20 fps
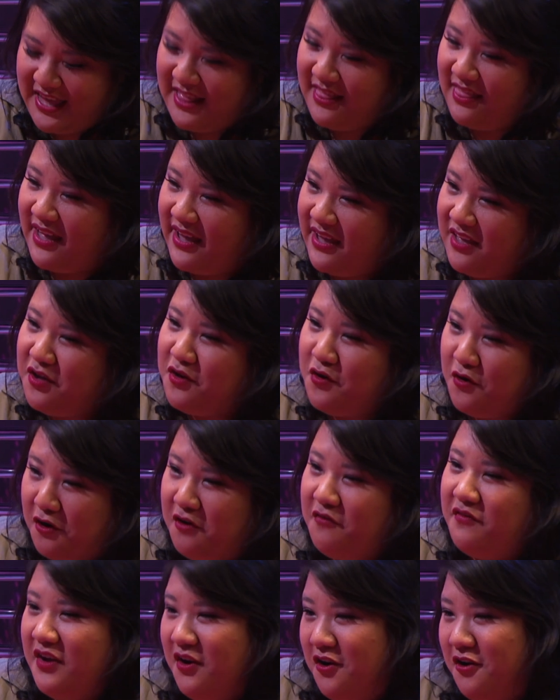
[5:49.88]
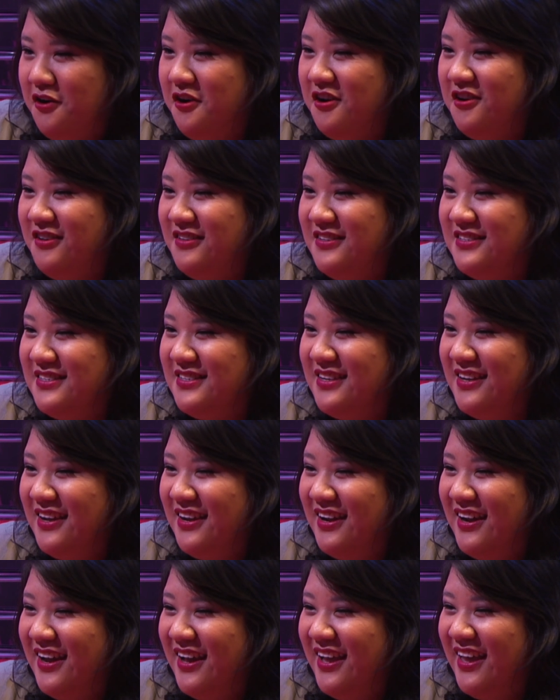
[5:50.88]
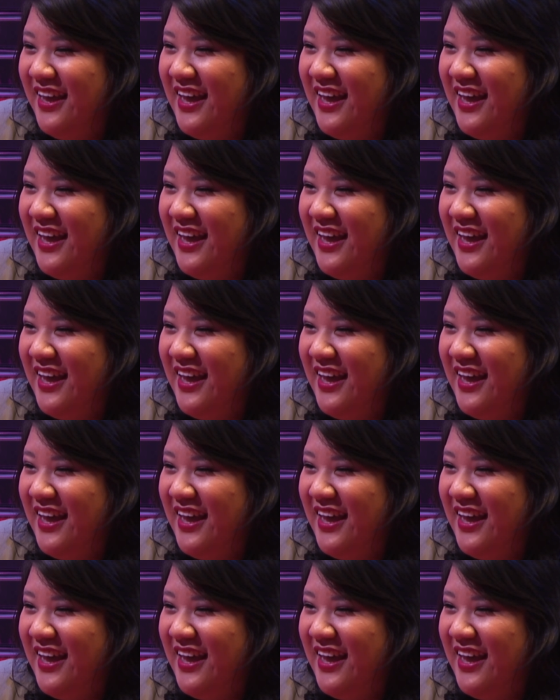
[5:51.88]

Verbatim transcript: I like curvy girls. Yeah.